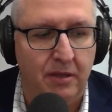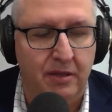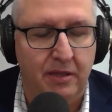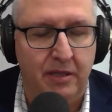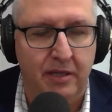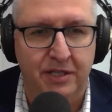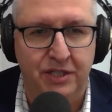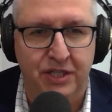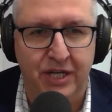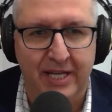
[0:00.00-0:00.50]

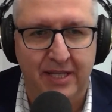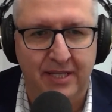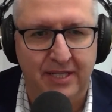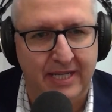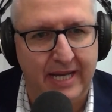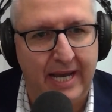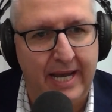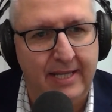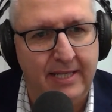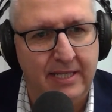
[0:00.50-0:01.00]
the Gen
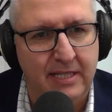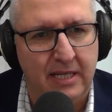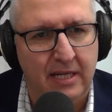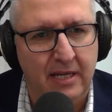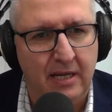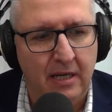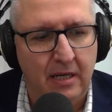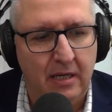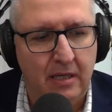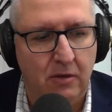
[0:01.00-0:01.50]
Zs,
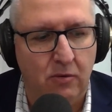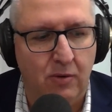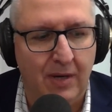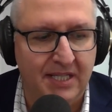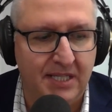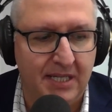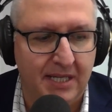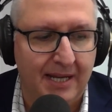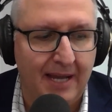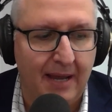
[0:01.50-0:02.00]
the
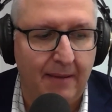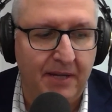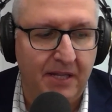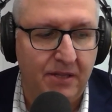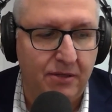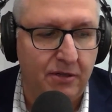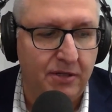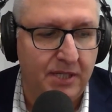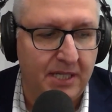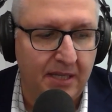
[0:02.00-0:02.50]
ones that are coming
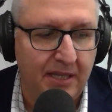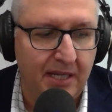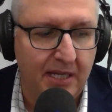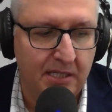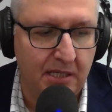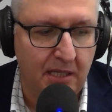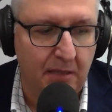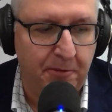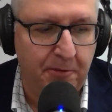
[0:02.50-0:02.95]
through. So these are the